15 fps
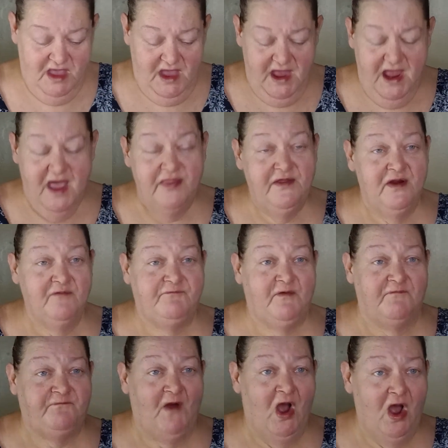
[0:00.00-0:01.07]
and they're for
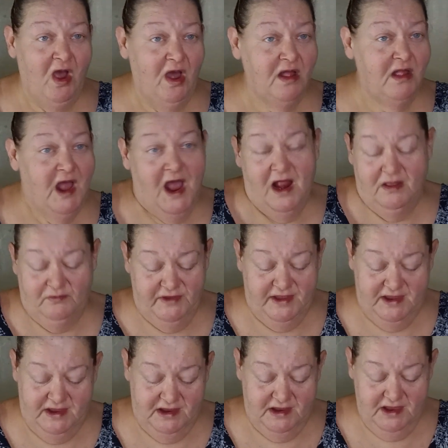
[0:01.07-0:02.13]
fall,
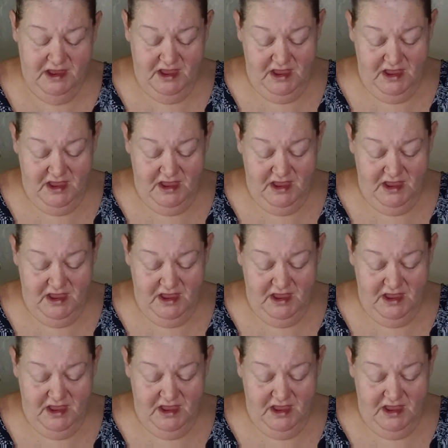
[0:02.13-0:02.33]
Halloween.